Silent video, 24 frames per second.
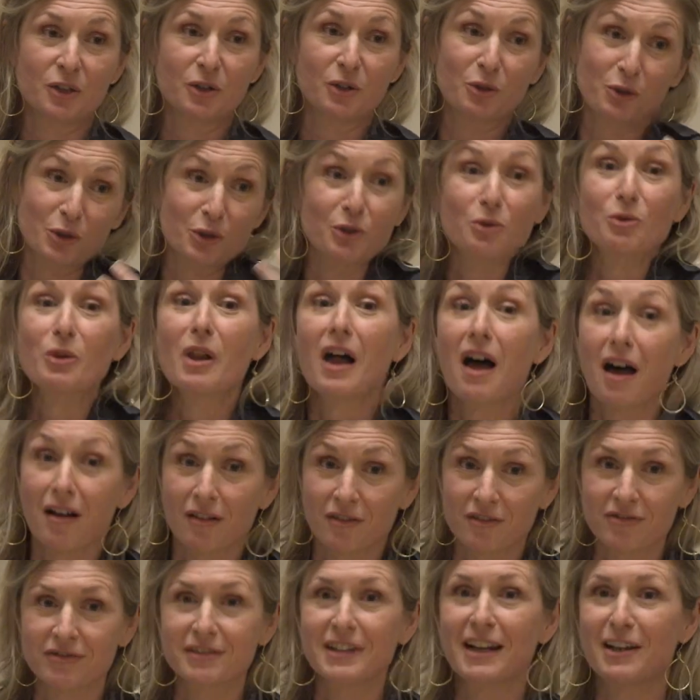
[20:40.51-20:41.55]
who you
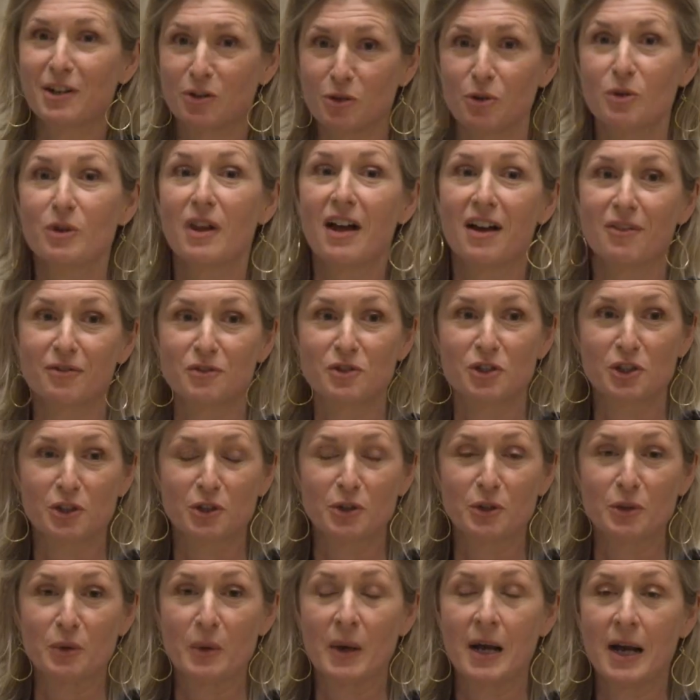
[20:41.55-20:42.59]
loved and who loved
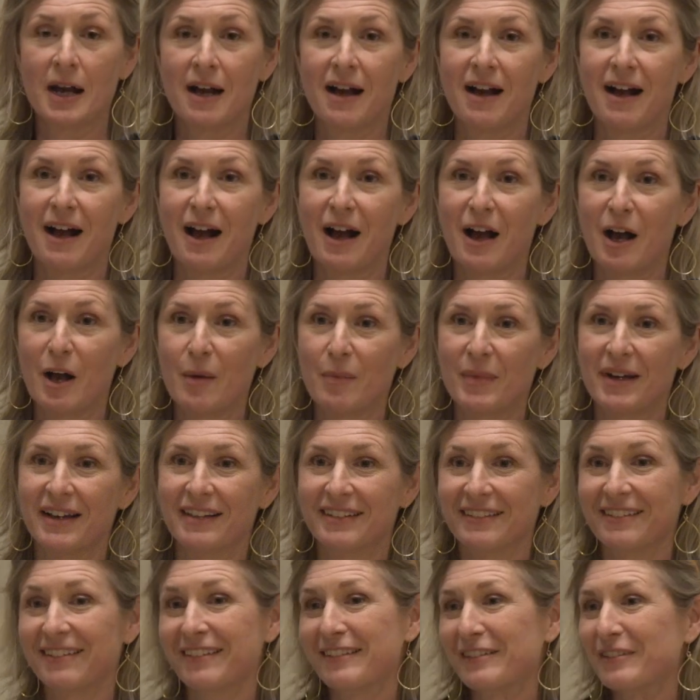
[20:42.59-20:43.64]
you,
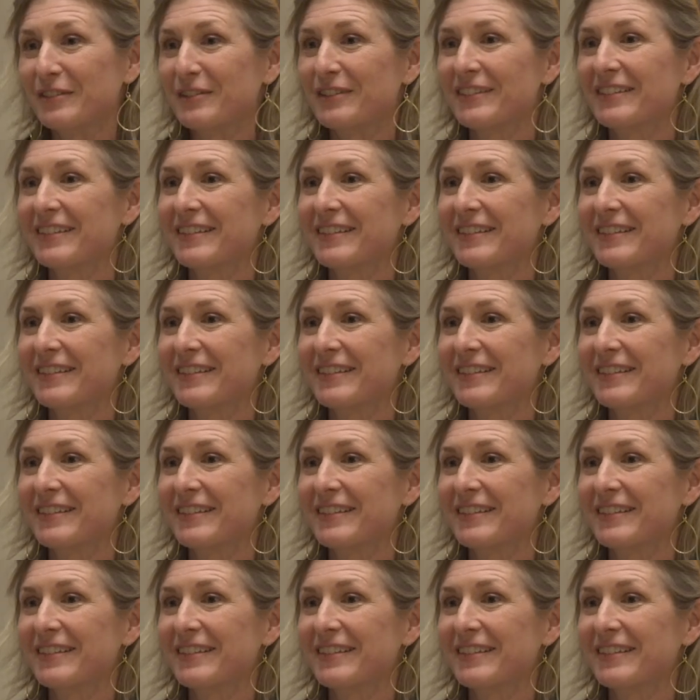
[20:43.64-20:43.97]
and